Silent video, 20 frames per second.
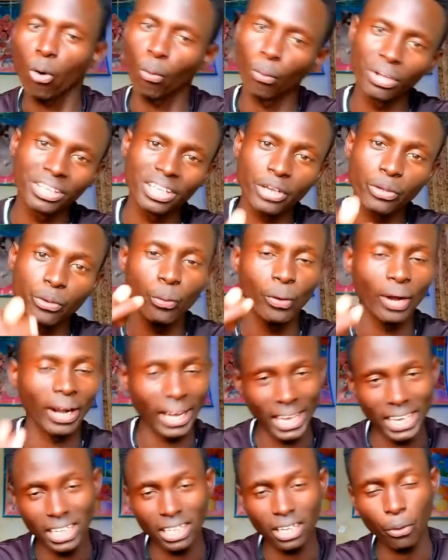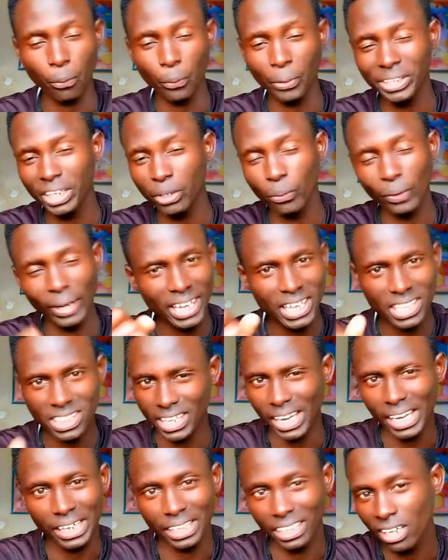whether you like
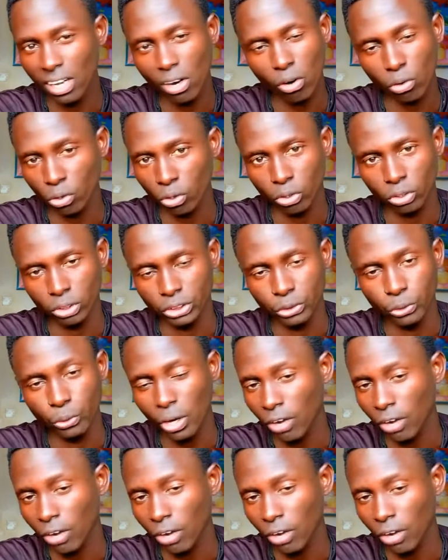the idea or not,